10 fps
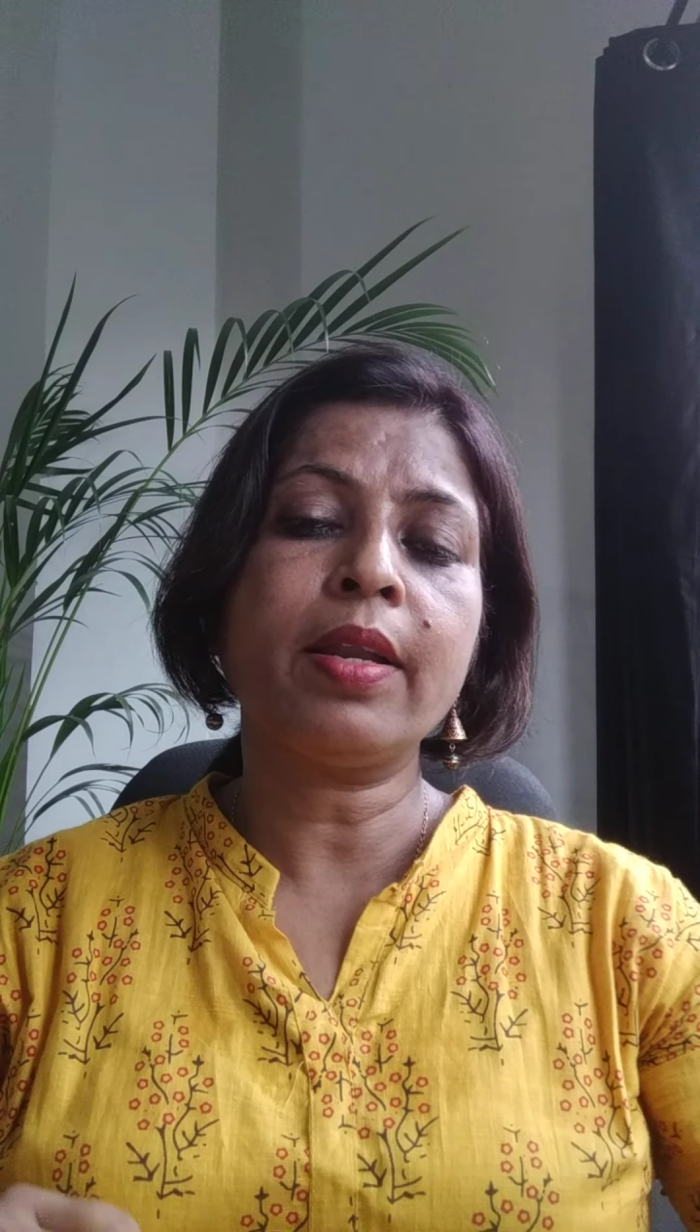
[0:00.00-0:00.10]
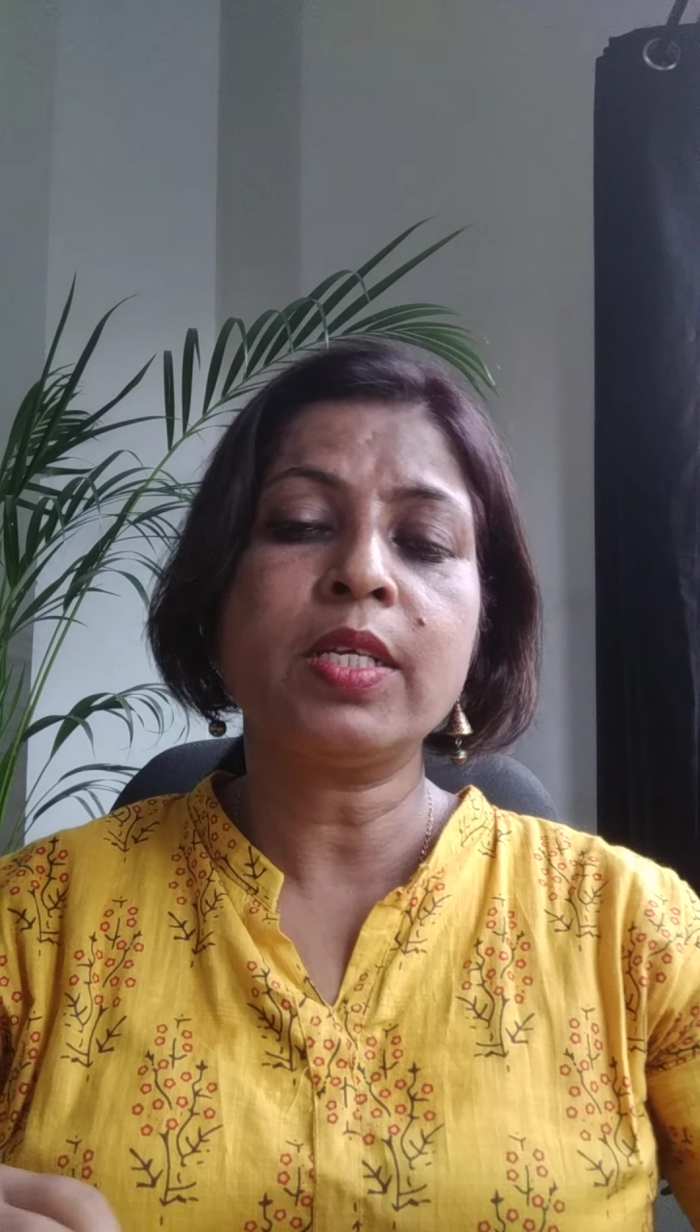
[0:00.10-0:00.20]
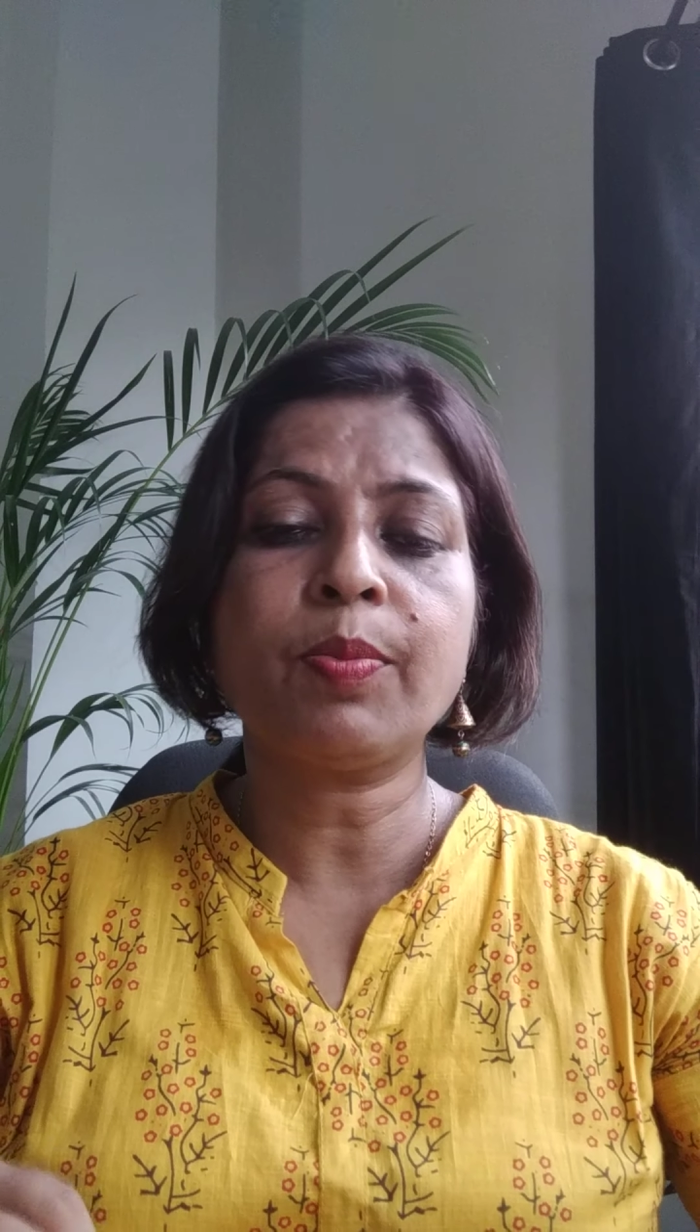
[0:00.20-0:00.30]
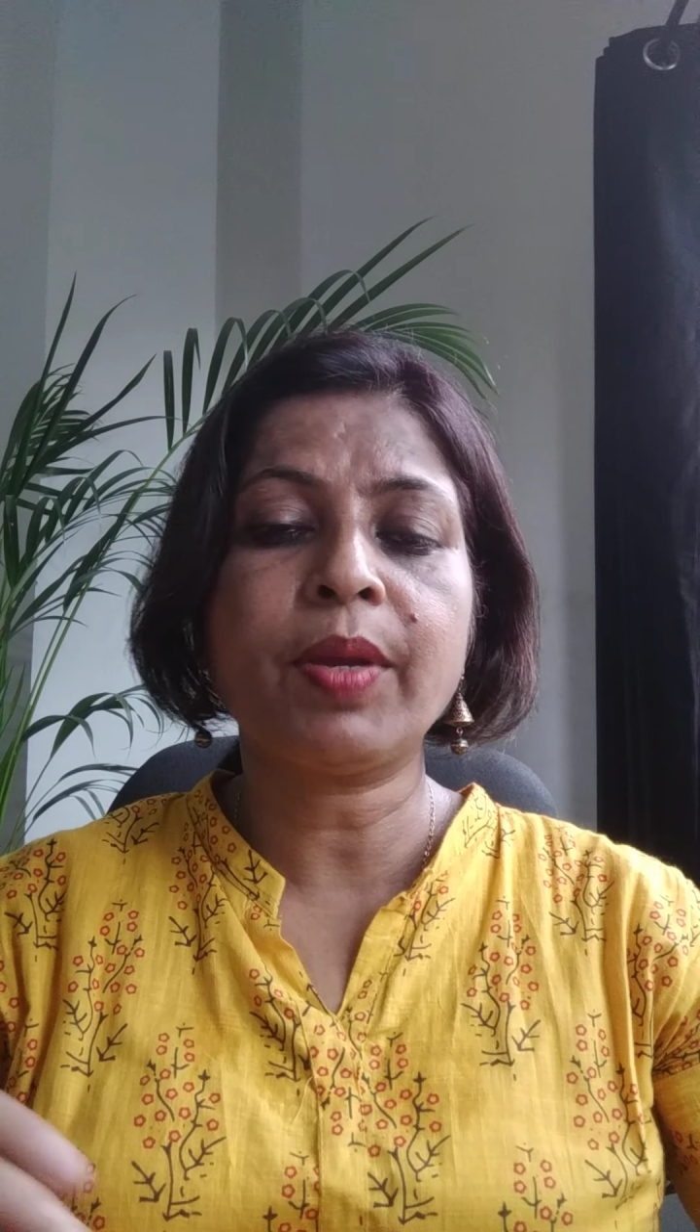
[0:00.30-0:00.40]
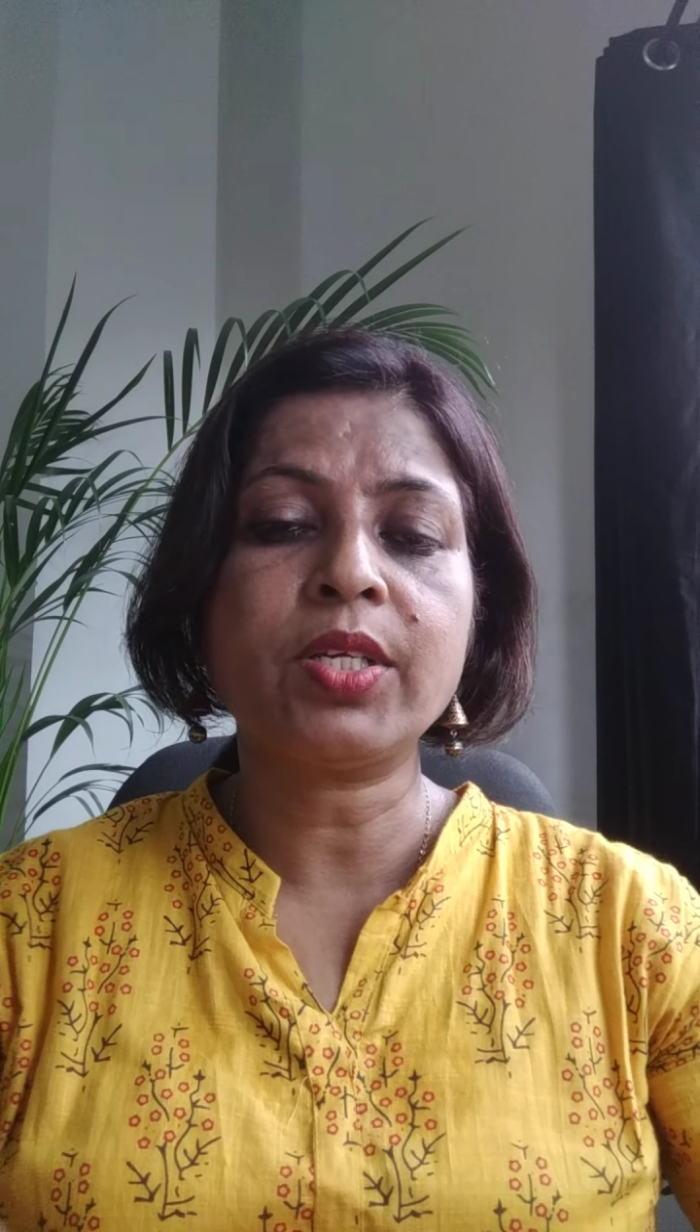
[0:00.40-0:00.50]

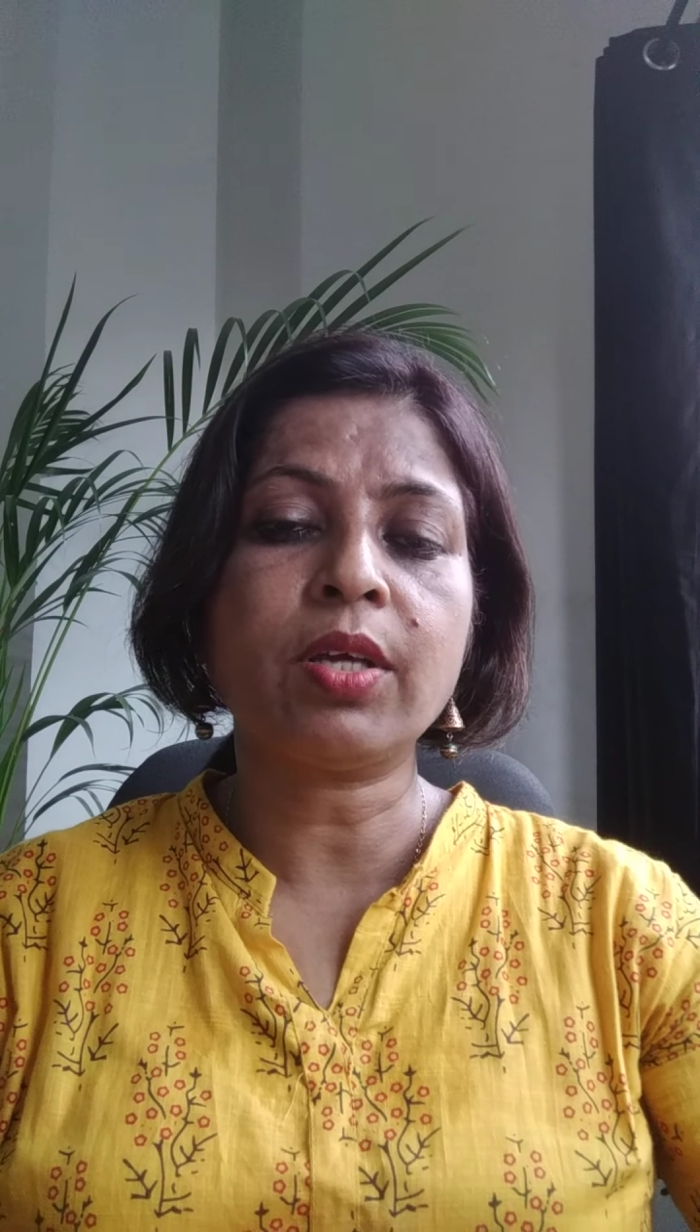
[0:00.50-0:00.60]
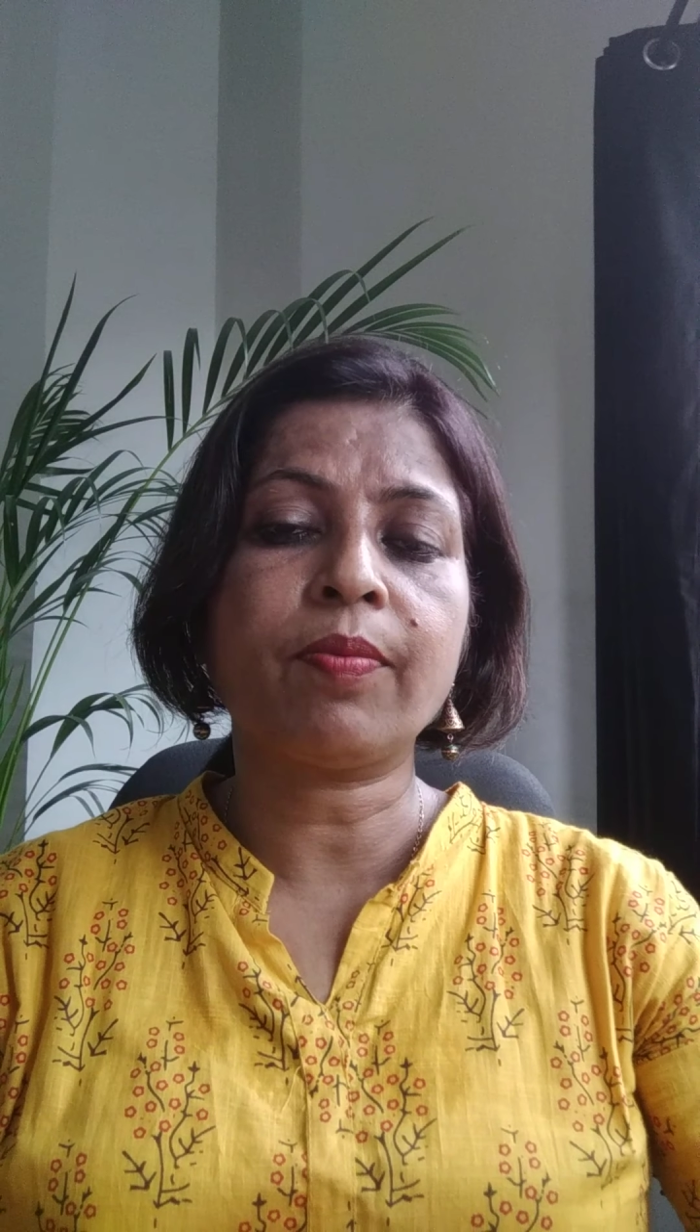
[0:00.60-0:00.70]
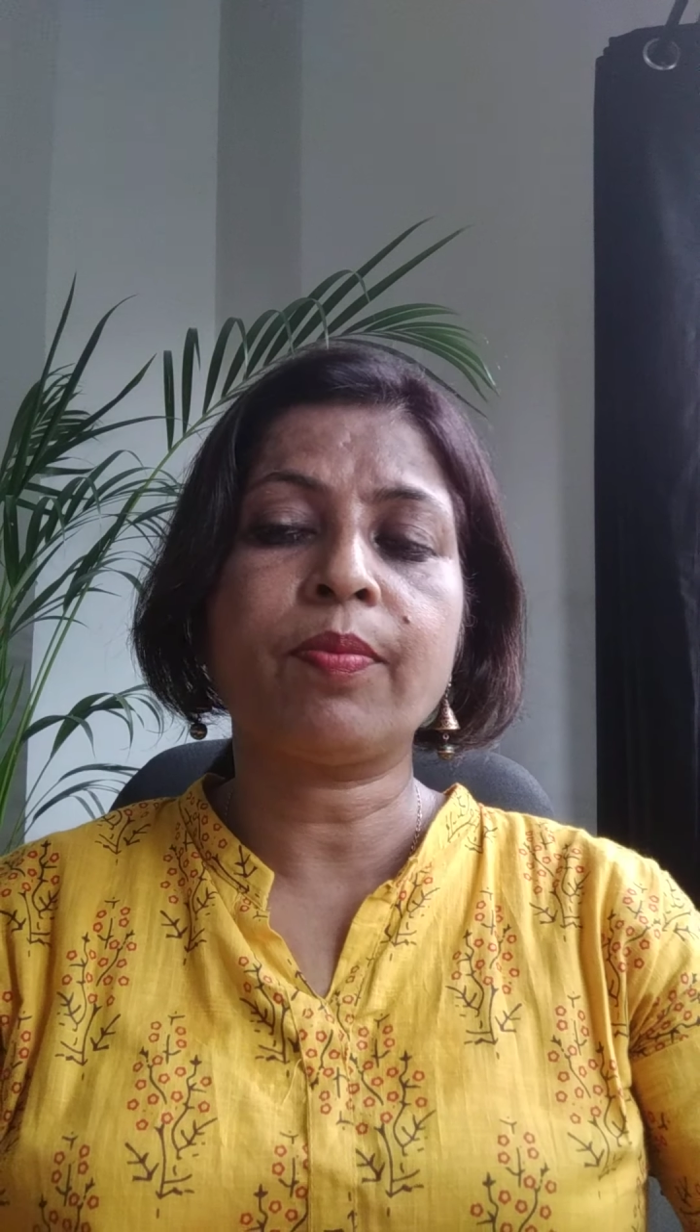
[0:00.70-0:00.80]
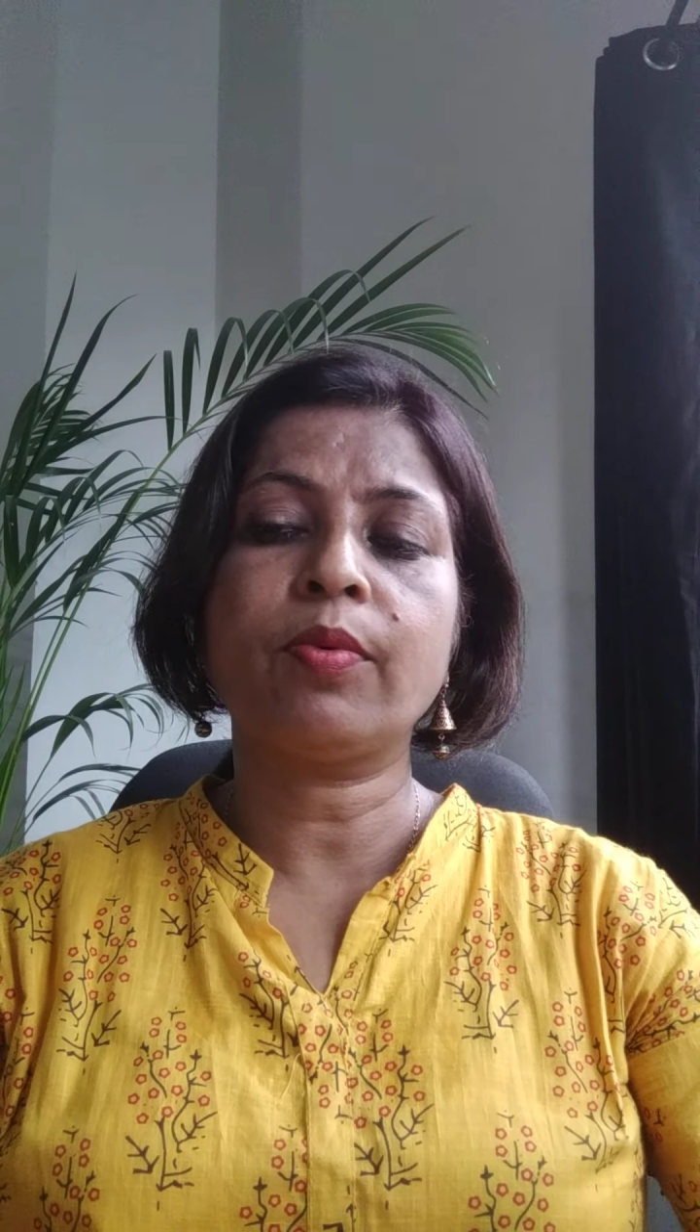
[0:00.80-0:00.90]
has picked up,